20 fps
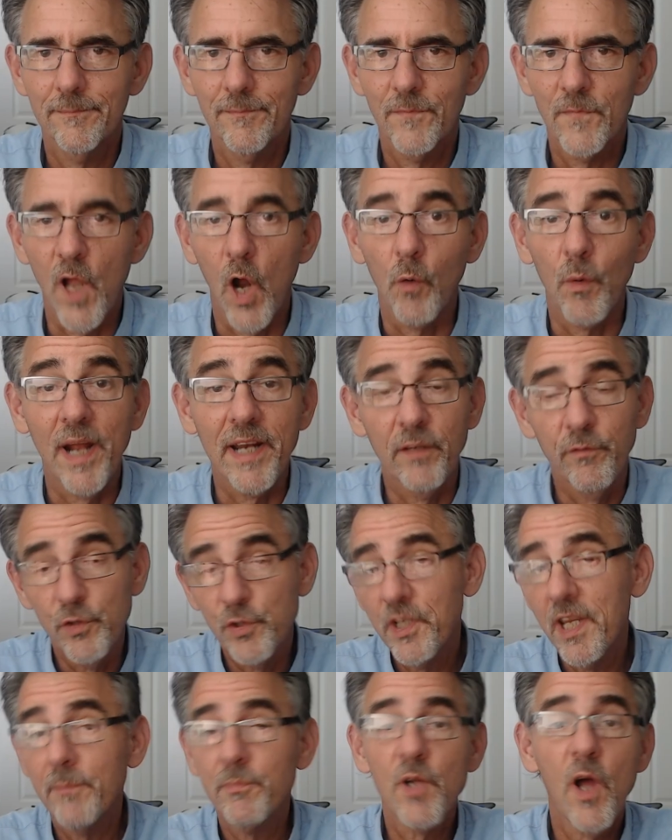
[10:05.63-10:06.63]
All right, if you
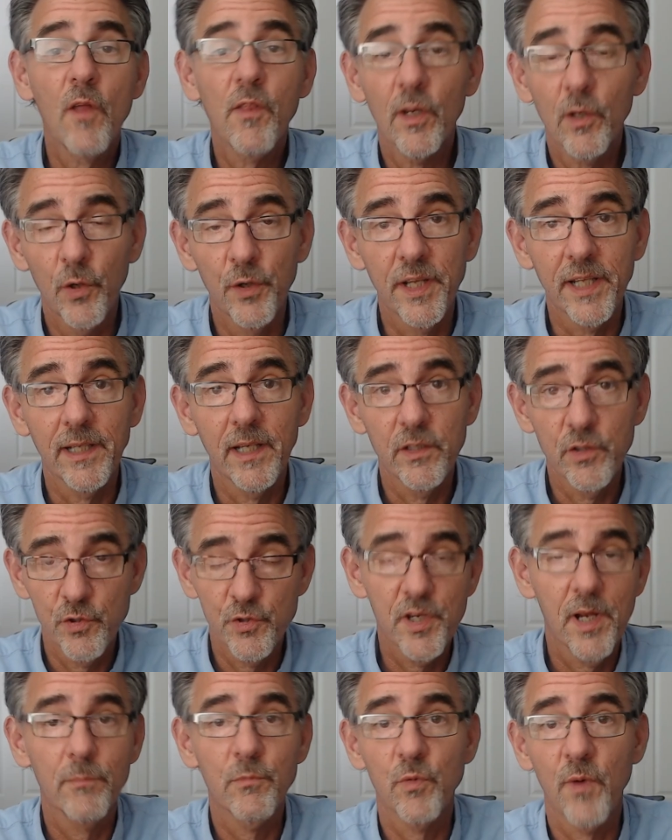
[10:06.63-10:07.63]
skipped all the learning and you
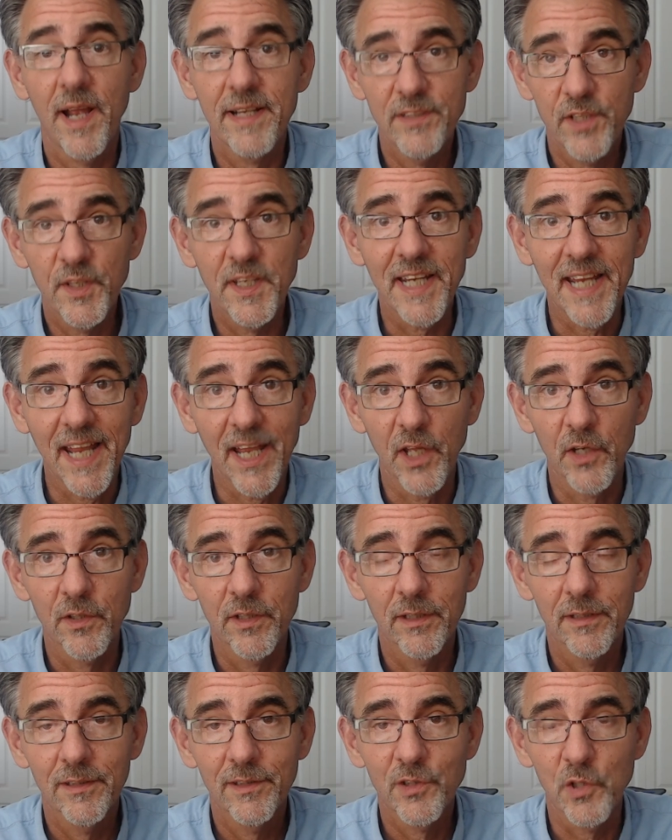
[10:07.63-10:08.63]
jumped right to the
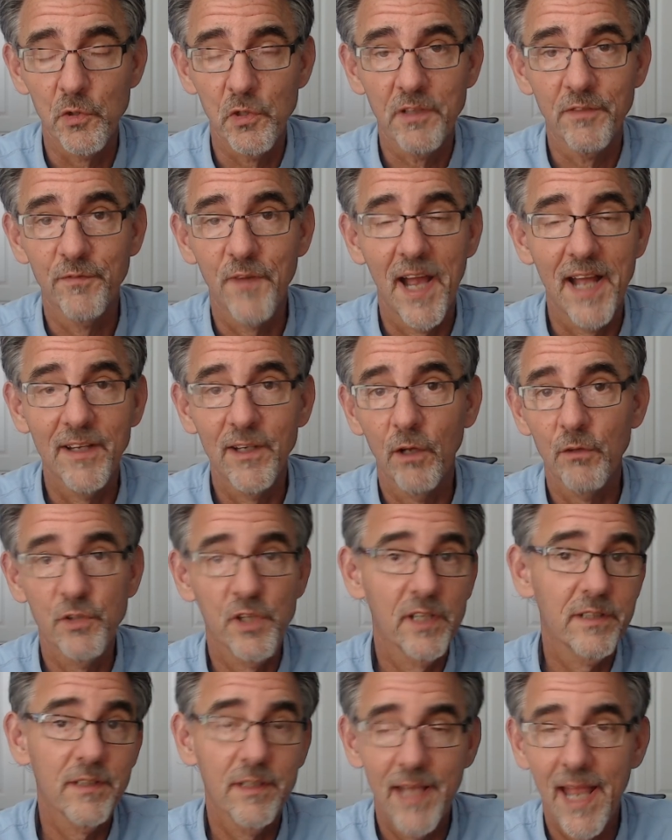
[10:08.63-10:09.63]
end, so you could find out
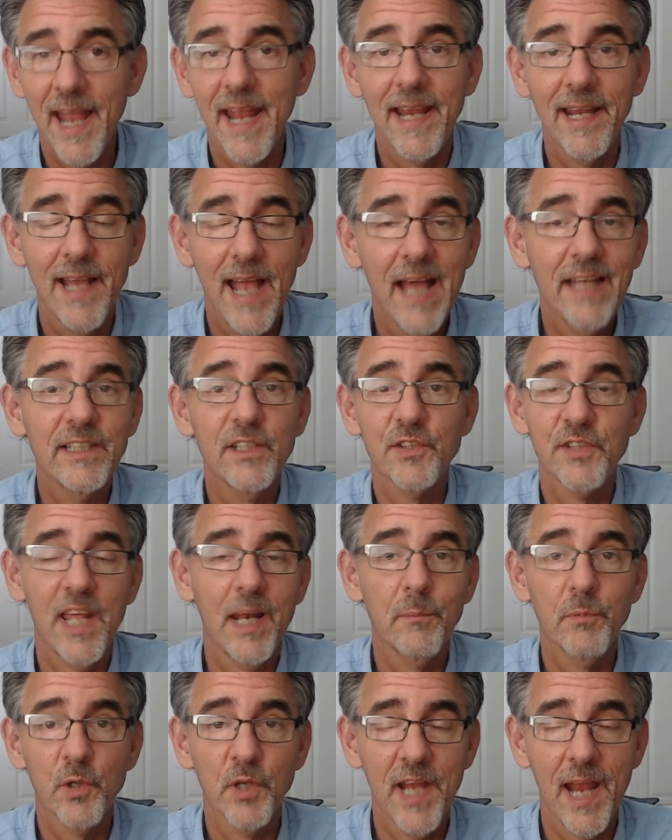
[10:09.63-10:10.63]
just, hey, how do you set
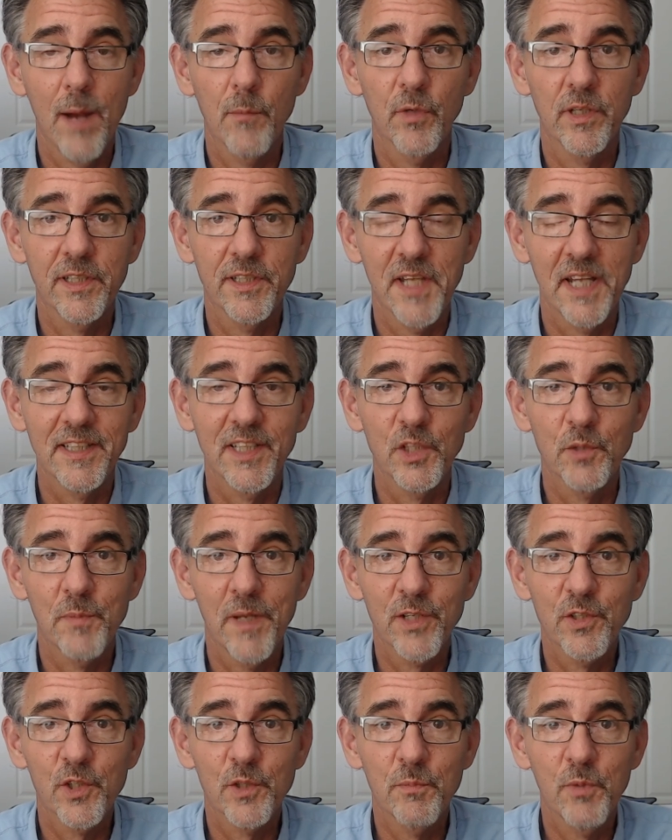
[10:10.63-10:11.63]
up your camera to take these
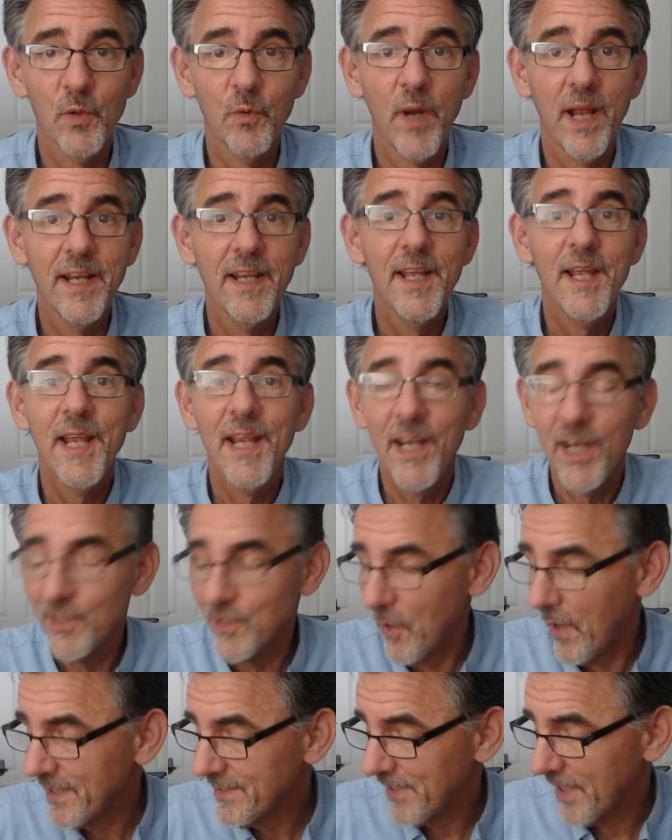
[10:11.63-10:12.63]
pictures, Booray? Here's
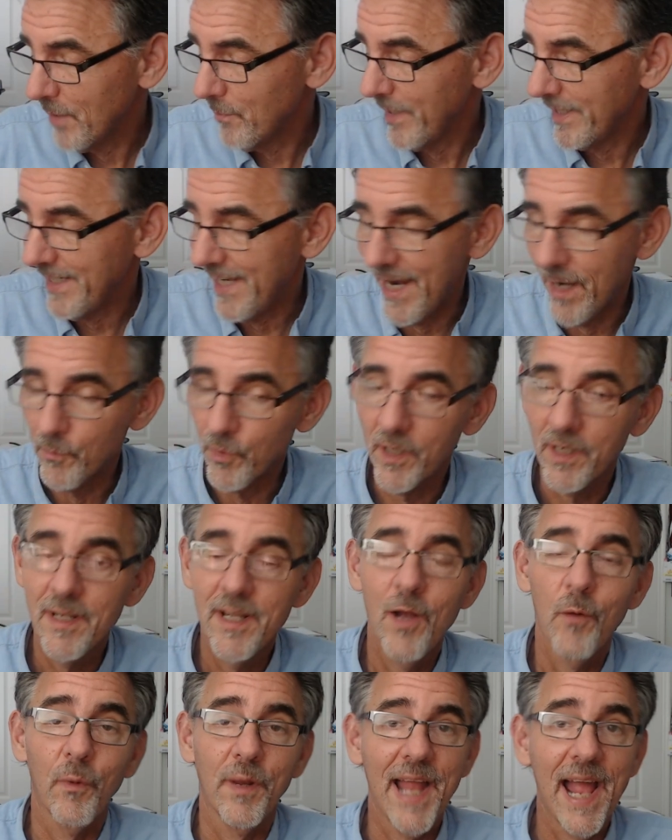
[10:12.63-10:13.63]
how I set up my camera.
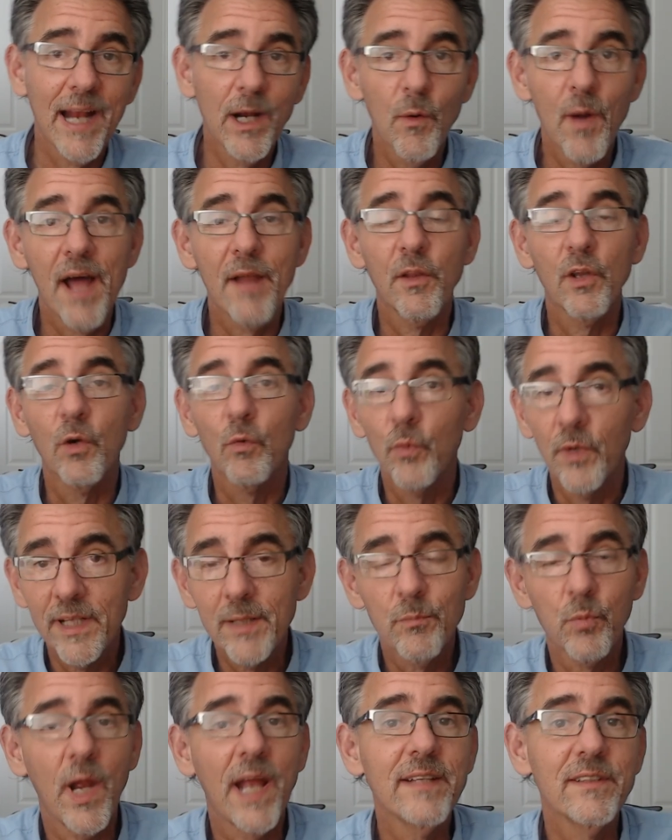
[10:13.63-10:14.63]
When I go out on a really
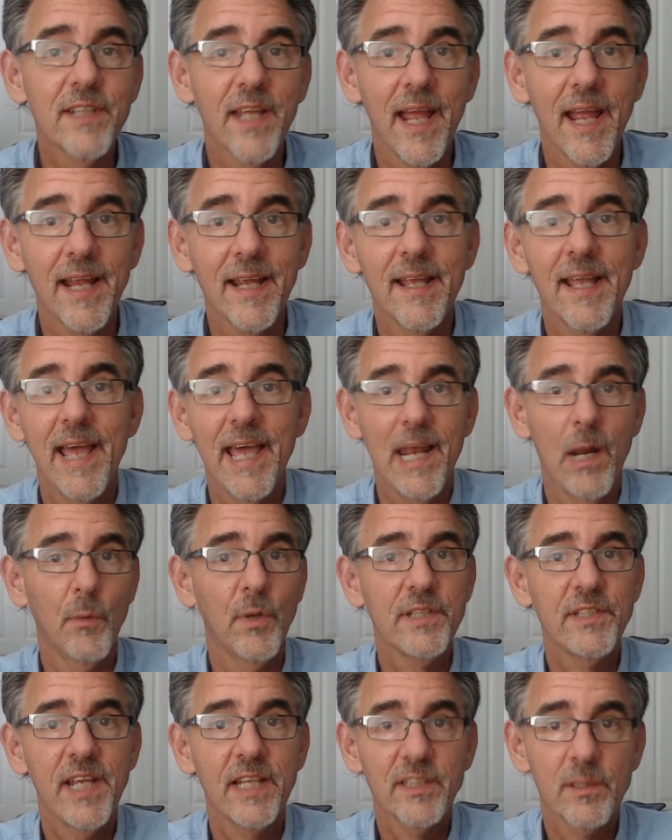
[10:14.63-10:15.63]
bright day and I
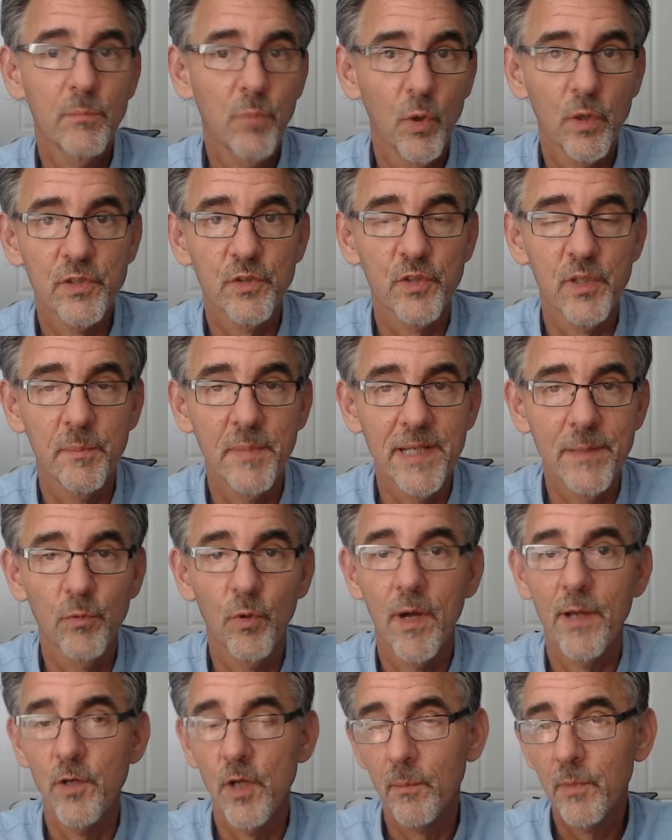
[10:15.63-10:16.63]
want to take some portraits of
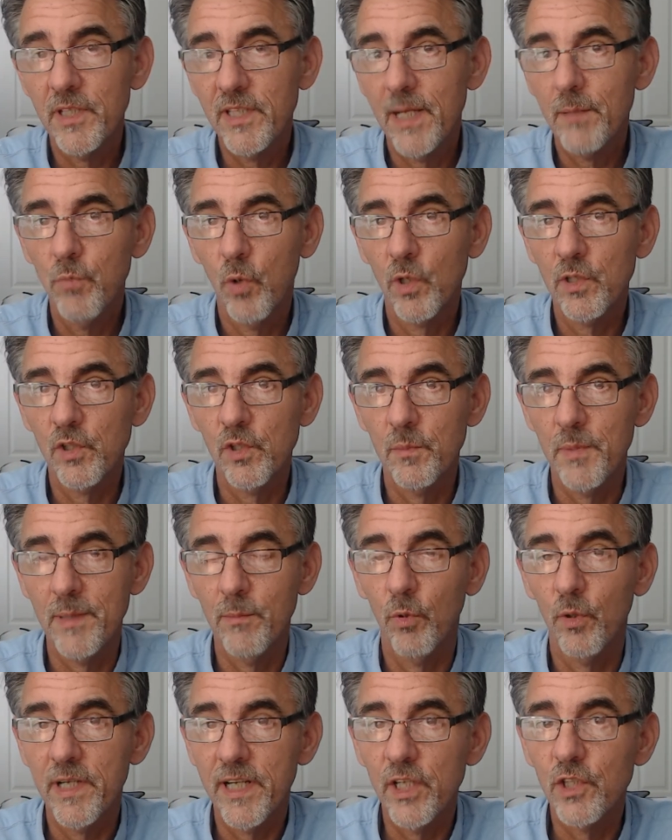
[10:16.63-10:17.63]
people, I know I'm going to take portraits of
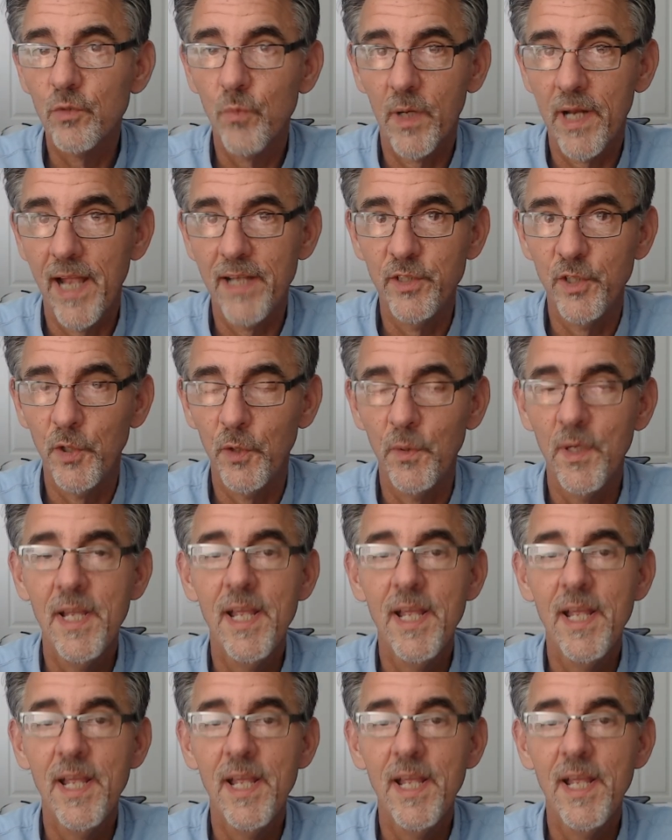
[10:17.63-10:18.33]
people, here's what I do.